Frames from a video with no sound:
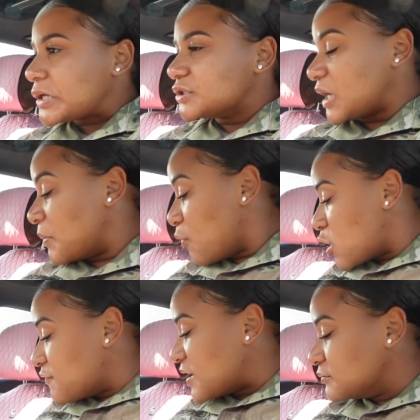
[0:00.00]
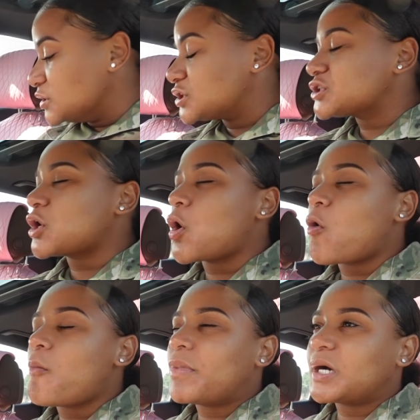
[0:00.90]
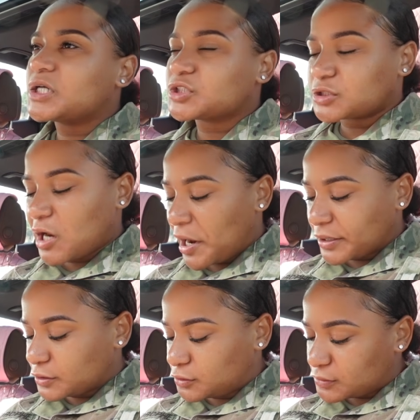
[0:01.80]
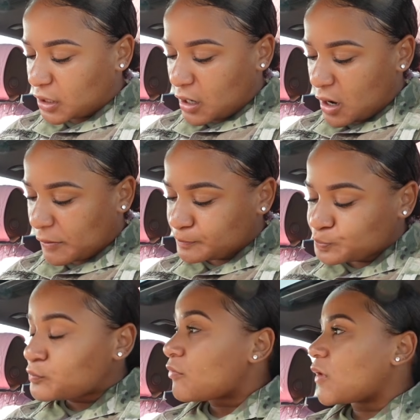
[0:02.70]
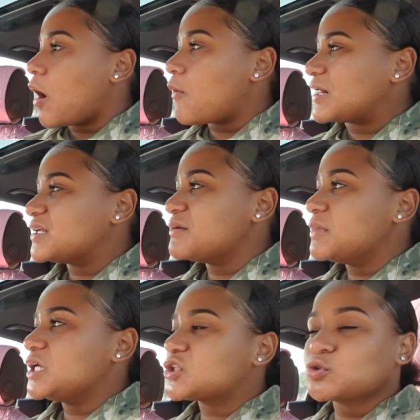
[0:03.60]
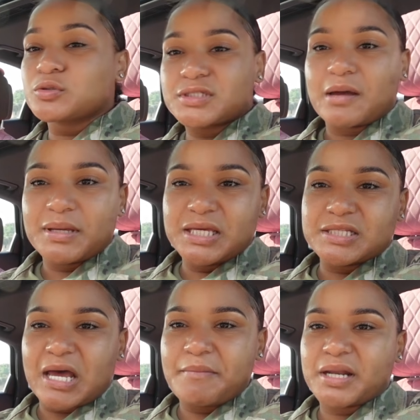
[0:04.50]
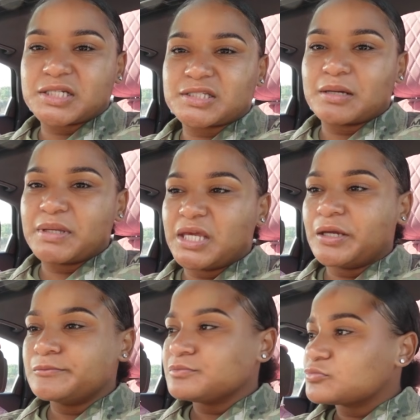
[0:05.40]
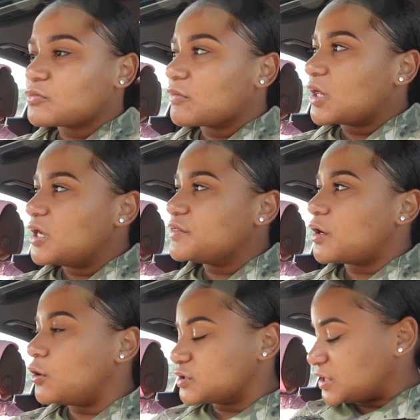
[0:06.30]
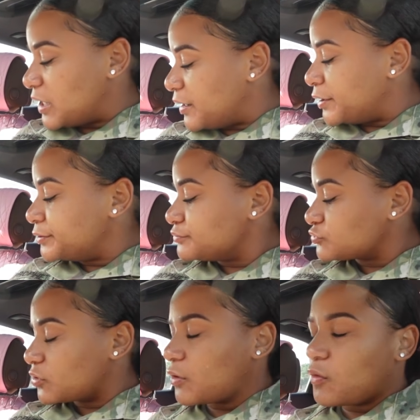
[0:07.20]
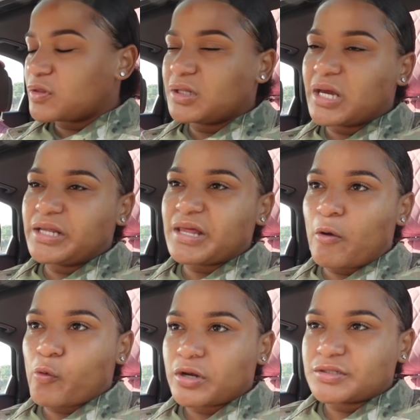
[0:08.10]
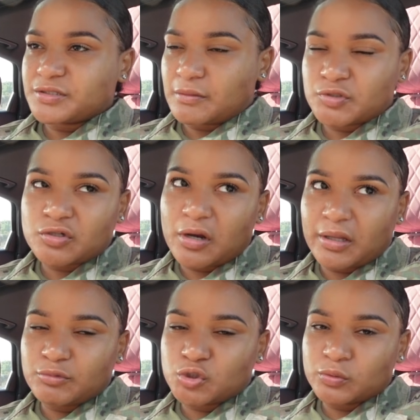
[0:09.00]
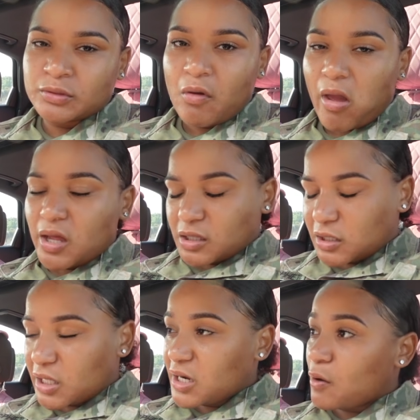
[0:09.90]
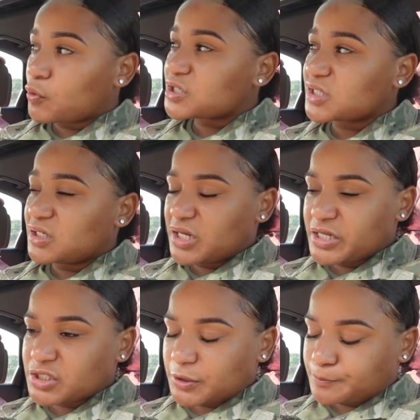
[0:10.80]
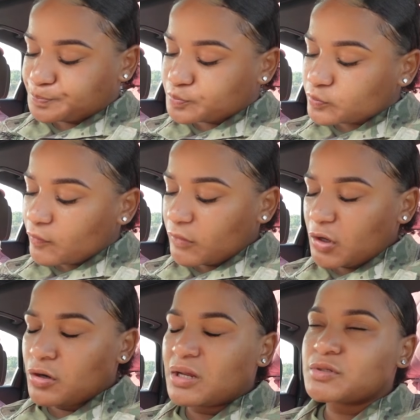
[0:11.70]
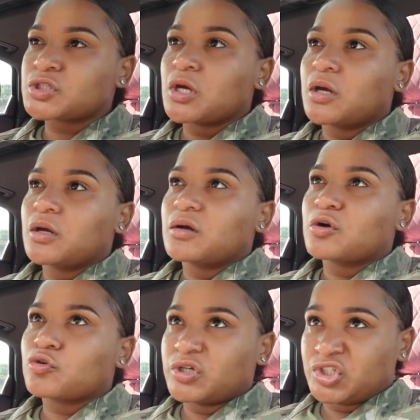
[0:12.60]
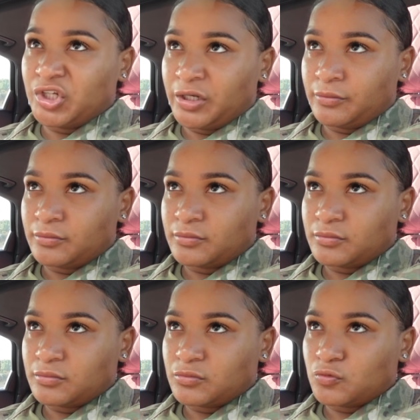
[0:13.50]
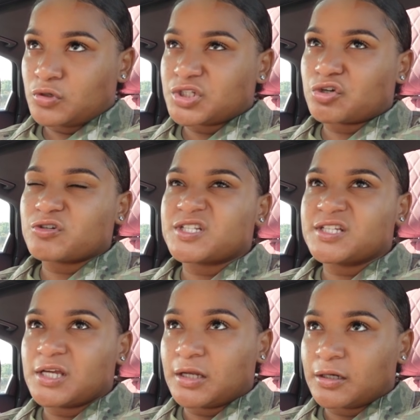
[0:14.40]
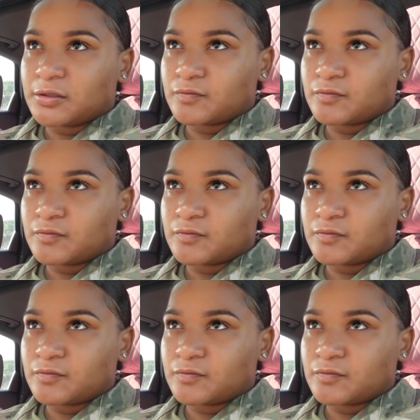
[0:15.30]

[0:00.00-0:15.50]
y'all be motivating me so much. Like, oh my God. Oh, I did meet two subbies. I met a subby in the hotel. The lady that works, I'm sorry, I'm chewing. The lady that works at the desk, her name is Christian, or is it Christina?